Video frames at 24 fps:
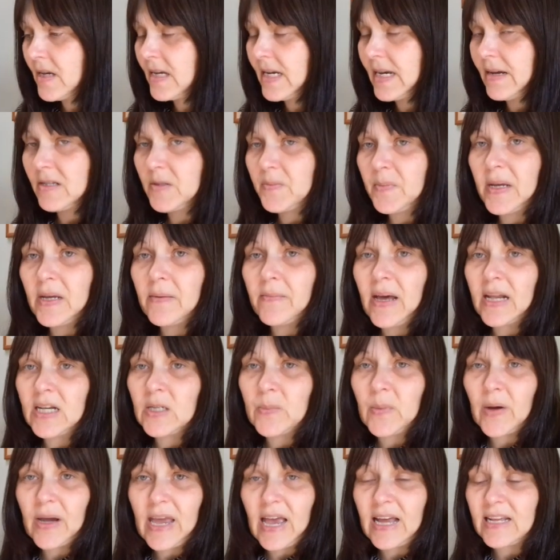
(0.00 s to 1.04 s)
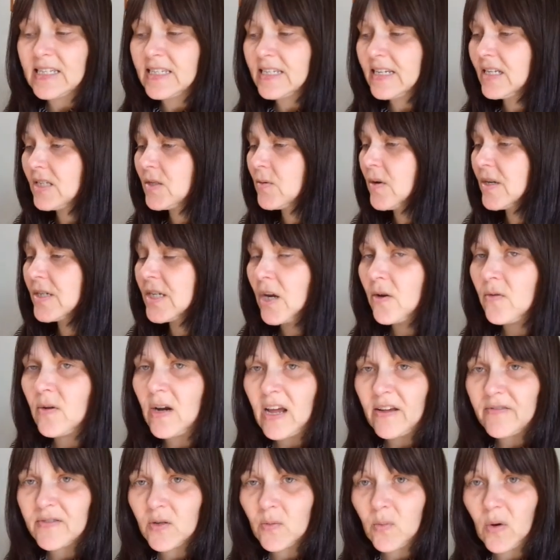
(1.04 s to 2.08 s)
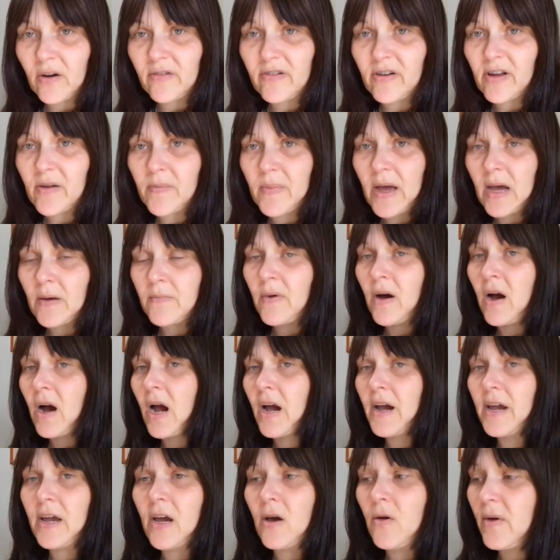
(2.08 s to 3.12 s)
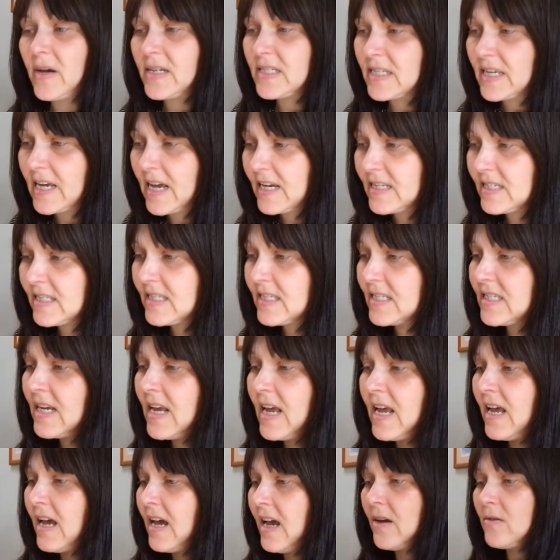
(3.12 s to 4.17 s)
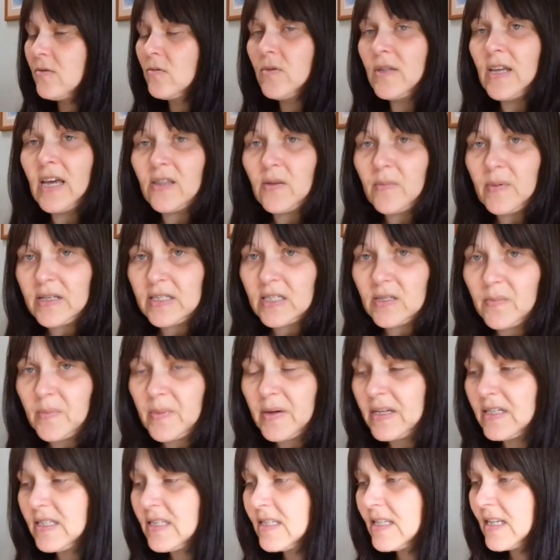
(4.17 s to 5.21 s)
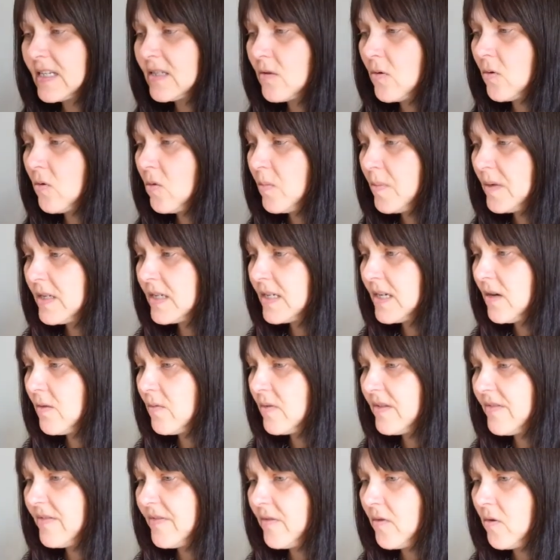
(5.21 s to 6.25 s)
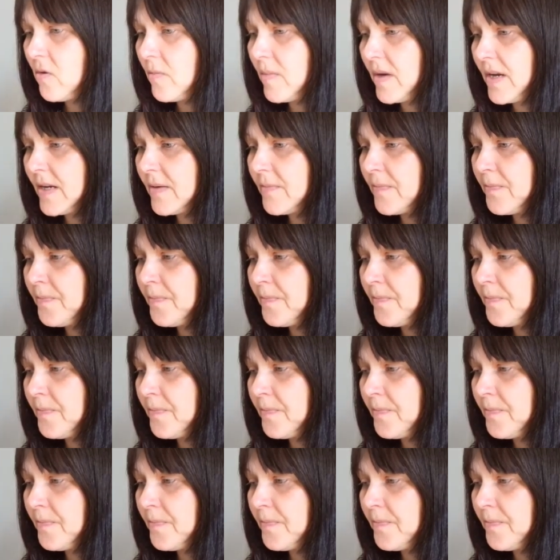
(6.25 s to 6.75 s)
Now it's being managed by Etsy, so I don't have to worry about my IOSS and all the other bits and pieces. That's all been dealt with for me.